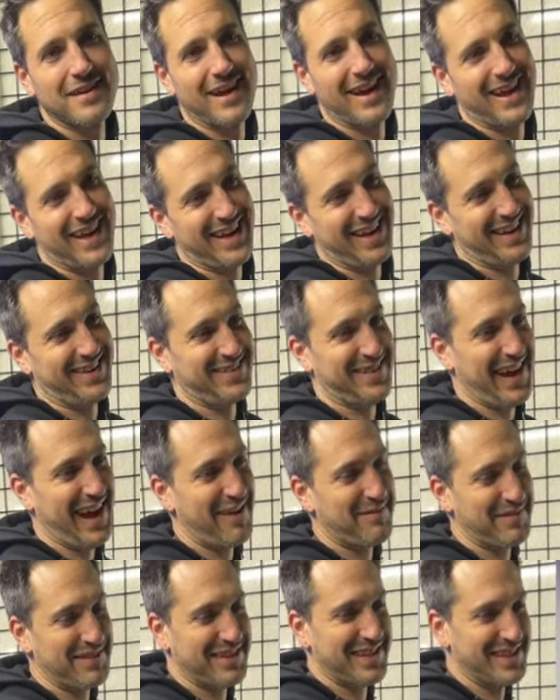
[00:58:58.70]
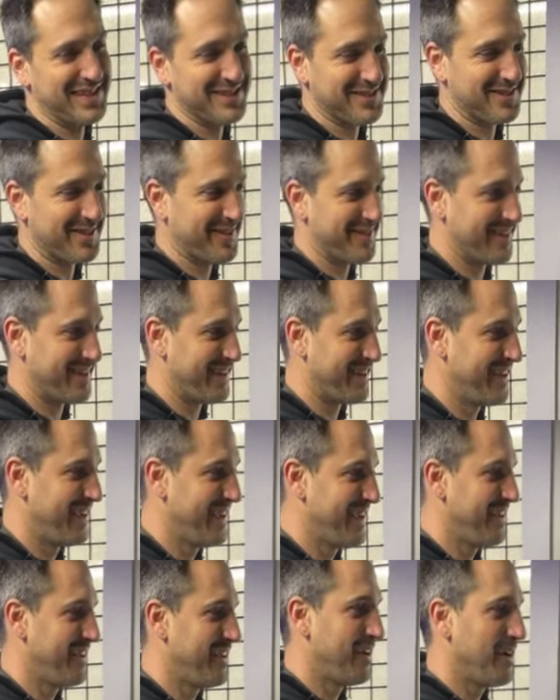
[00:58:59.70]
I don't have a T-shirt,
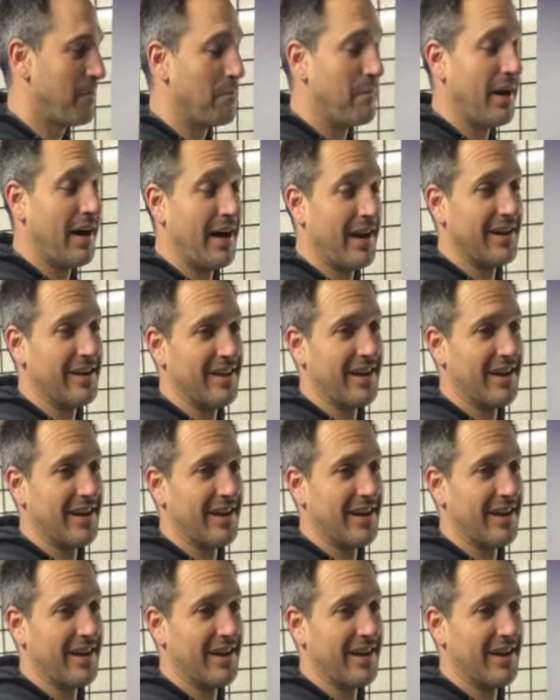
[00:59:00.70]
but